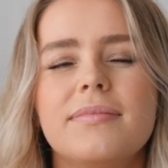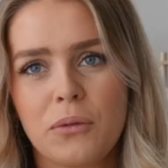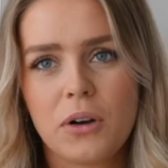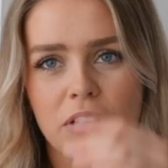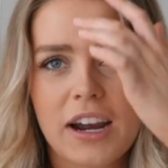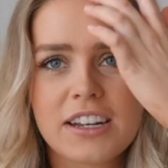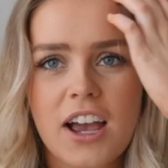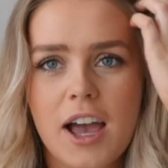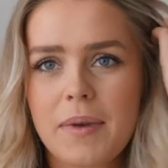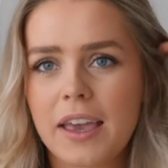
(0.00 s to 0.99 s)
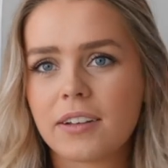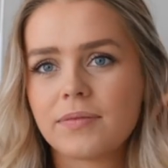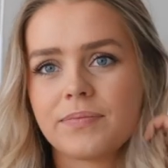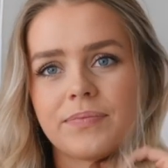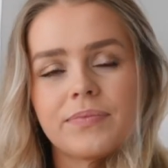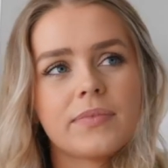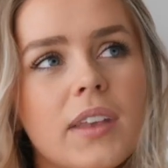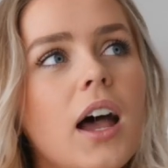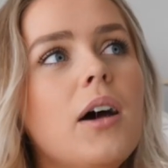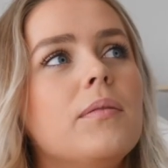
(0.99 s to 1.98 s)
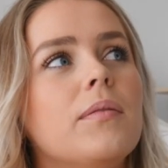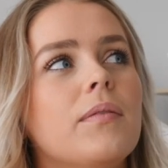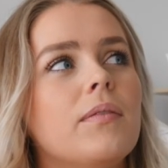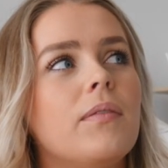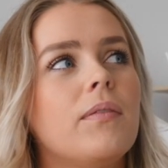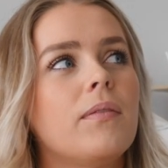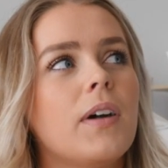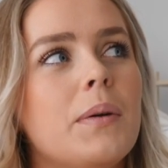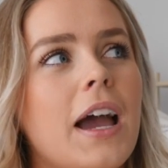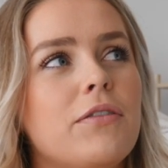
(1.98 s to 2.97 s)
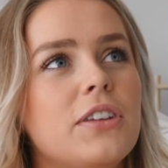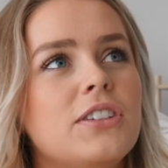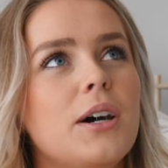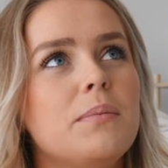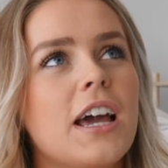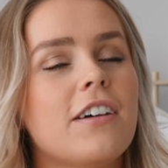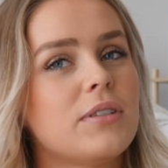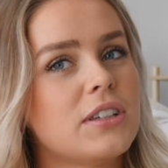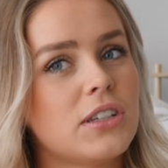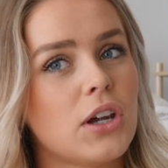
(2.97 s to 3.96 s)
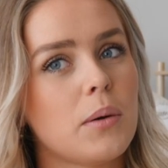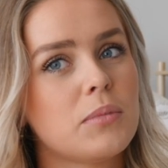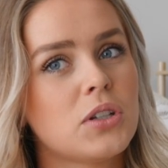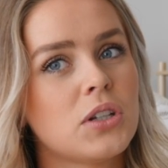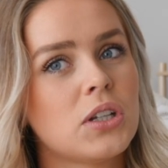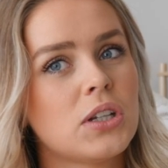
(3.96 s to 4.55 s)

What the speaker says: What great timing. Oh, have we stopped? Have we stopped?